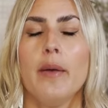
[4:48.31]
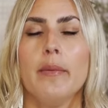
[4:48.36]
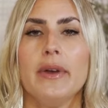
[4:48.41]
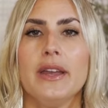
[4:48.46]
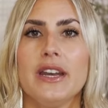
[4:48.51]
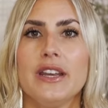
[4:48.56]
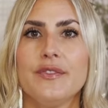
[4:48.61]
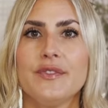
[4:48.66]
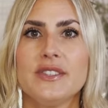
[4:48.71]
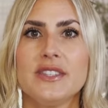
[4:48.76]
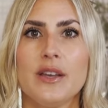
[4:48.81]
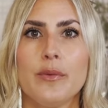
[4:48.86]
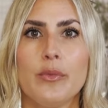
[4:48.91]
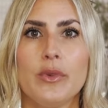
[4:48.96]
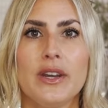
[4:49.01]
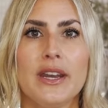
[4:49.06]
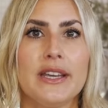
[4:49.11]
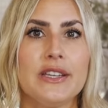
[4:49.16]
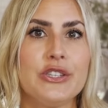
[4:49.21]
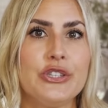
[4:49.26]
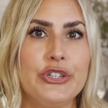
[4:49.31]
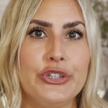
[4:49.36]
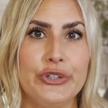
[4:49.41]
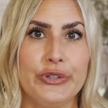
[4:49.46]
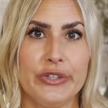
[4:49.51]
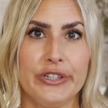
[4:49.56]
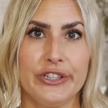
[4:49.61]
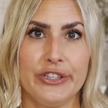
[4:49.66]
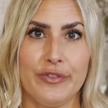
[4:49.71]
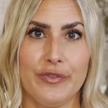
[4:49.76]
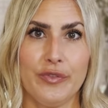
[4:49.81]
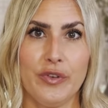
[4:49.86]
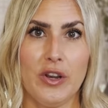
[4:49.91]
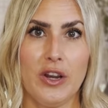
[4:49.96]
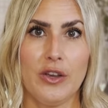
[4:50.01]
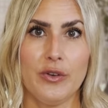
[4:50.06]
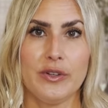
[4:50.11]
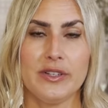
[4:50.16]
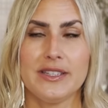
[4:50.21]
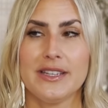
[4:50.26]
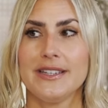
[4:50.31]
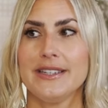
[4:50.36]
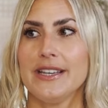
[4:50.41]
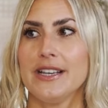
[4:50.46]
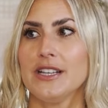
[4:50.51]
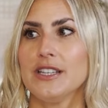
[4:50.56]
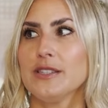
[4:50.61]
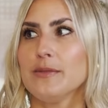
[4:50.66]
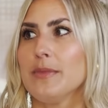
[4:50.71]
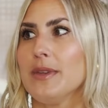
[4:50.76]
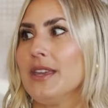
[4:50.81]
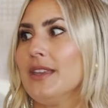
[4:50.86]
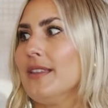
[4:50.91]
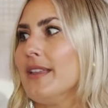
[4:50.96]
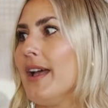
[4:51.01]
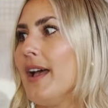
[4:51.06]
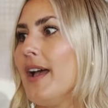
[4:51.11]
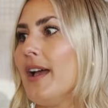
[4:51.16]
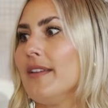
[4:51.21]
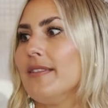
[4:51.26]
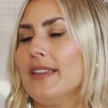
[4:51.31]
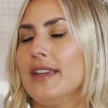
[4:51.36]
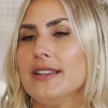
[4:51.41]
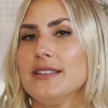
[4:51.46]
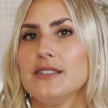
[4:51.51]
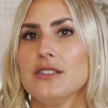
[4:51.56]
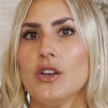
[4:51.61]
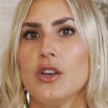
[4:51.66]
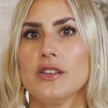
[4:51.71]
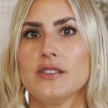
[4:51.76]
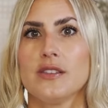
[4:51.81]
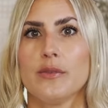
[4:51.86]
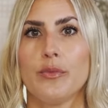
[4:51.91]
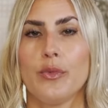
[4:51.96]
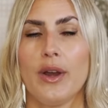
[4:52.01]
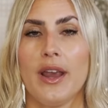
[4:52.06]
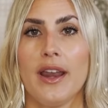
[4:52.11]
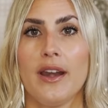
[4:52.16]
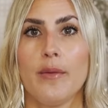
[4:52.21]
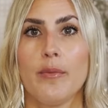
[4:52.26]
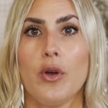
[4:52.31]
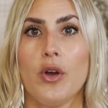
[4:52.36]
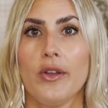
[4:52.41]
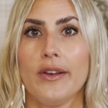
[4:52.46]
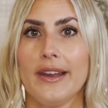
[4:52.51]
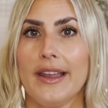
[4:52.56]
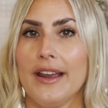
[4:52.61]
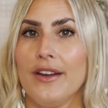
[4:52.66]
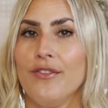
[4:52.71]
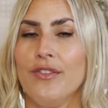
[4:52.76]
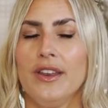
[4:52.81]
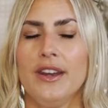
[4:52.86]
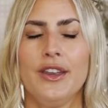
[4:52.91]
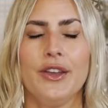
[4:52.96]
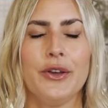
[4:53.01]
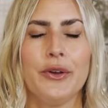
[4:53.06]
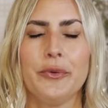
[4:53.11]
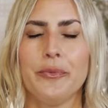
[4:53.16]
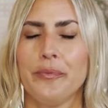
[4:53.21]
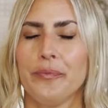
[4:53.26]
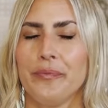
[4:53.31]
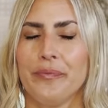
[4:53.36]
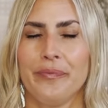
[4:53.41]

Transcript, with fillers: But if someone has 200 followers and tells me that they saw some random online video,